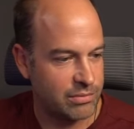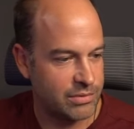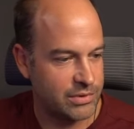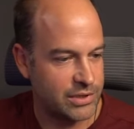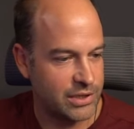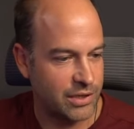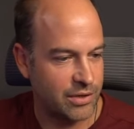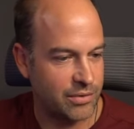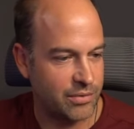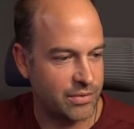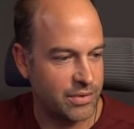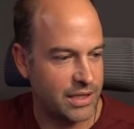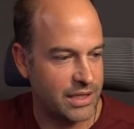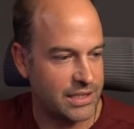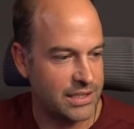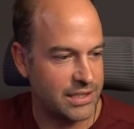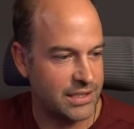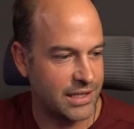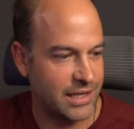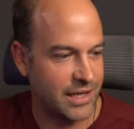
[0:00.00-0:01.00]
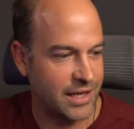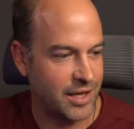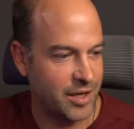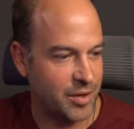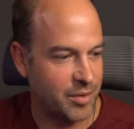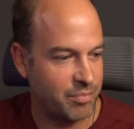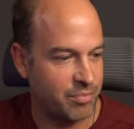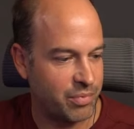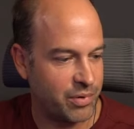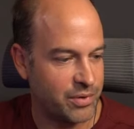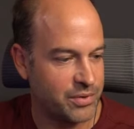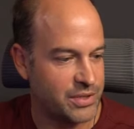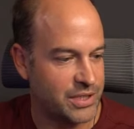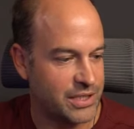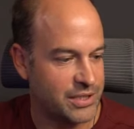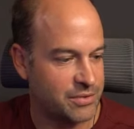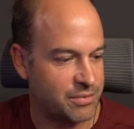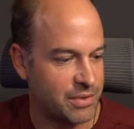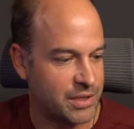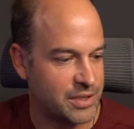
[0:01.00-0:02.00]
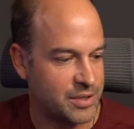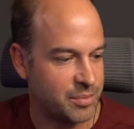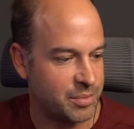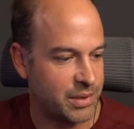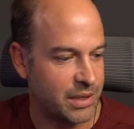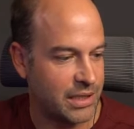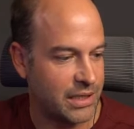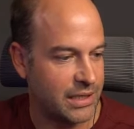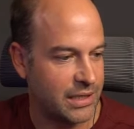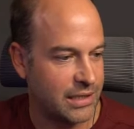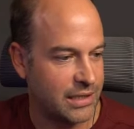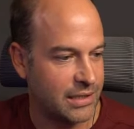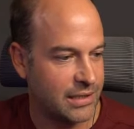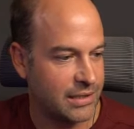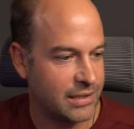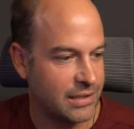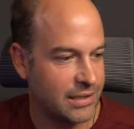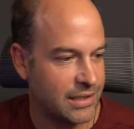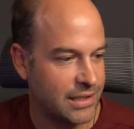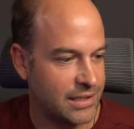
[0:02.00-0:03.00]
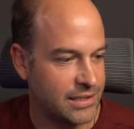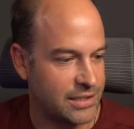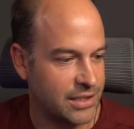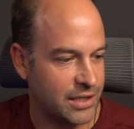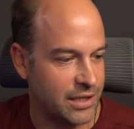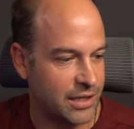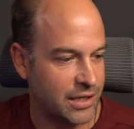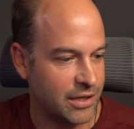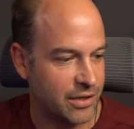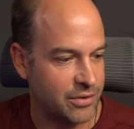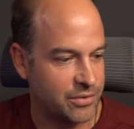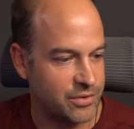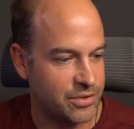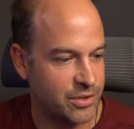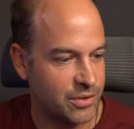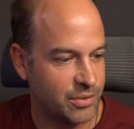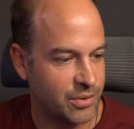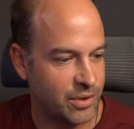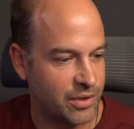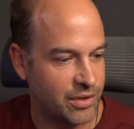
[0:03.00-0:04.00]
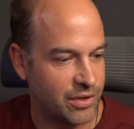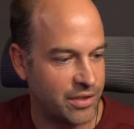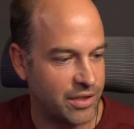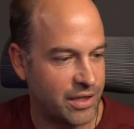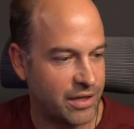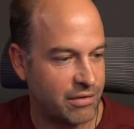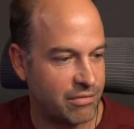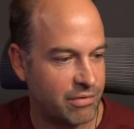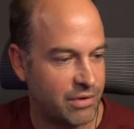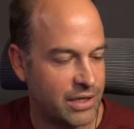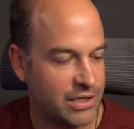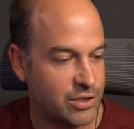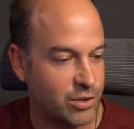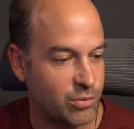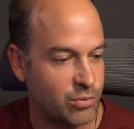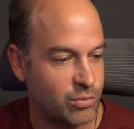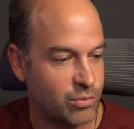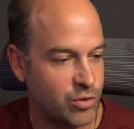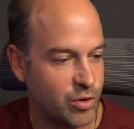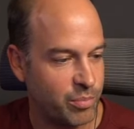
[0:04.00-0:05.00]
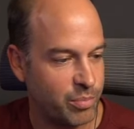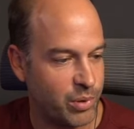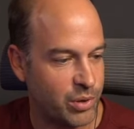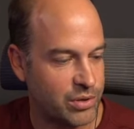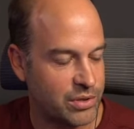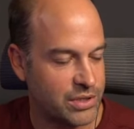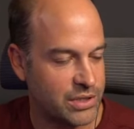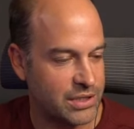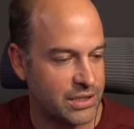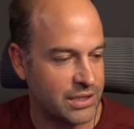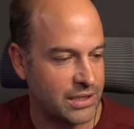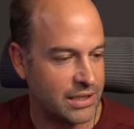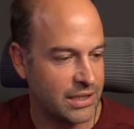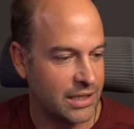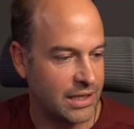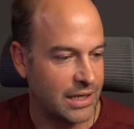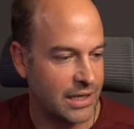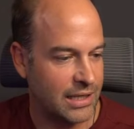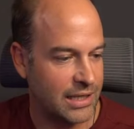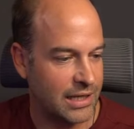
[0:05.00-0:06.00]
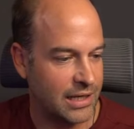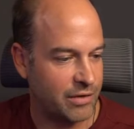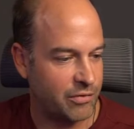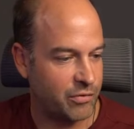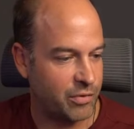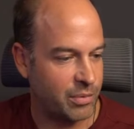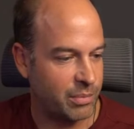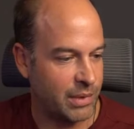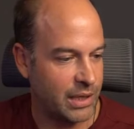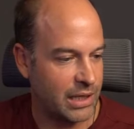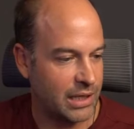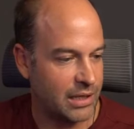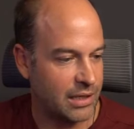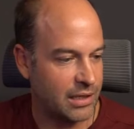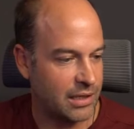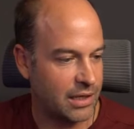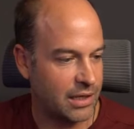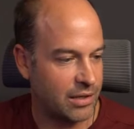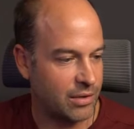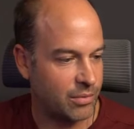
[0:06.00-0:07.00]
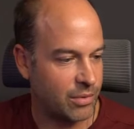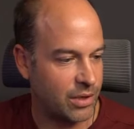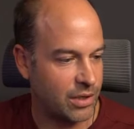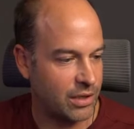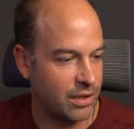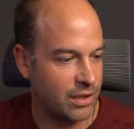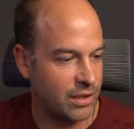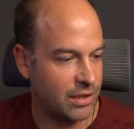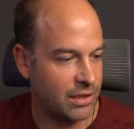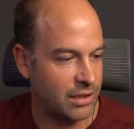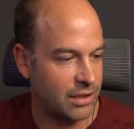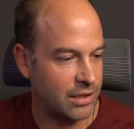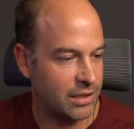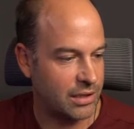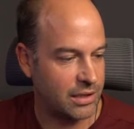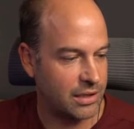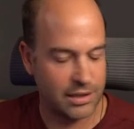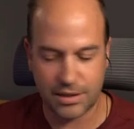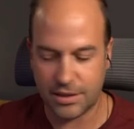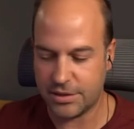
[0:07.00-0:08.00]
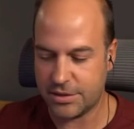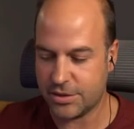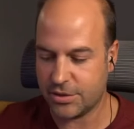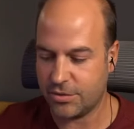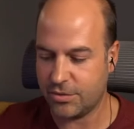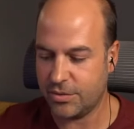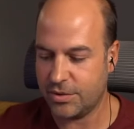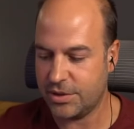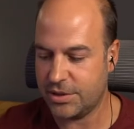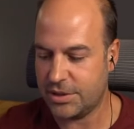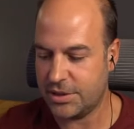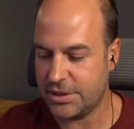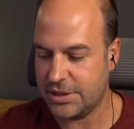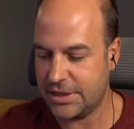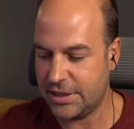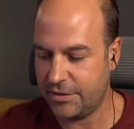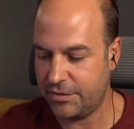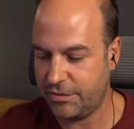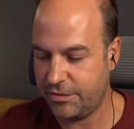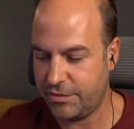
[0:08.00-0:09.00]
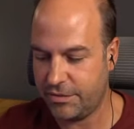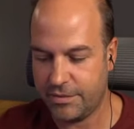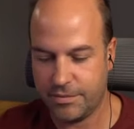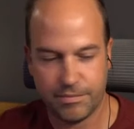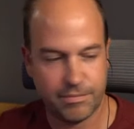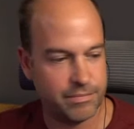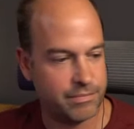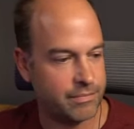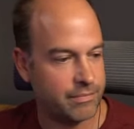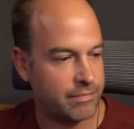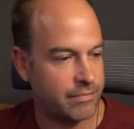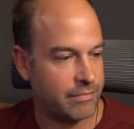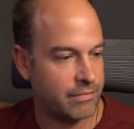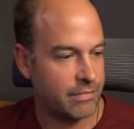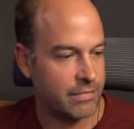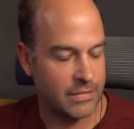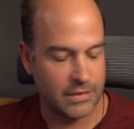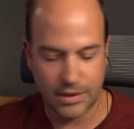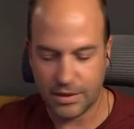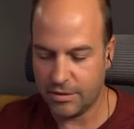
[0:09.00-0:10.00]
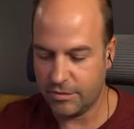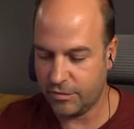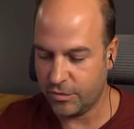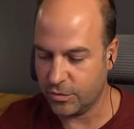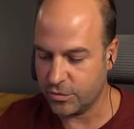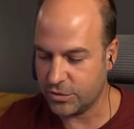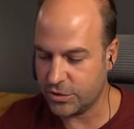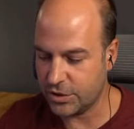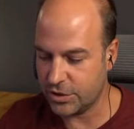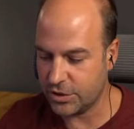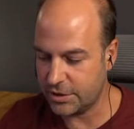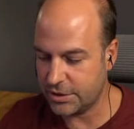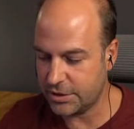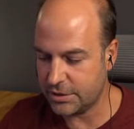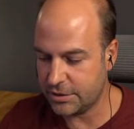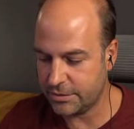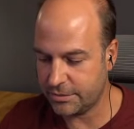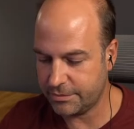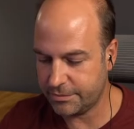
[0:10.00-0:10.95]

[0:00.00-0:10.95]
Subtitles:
So this process recipe is going to go to our theoretical Dropbox. And then if we make another one, let's call this a TIFF full size.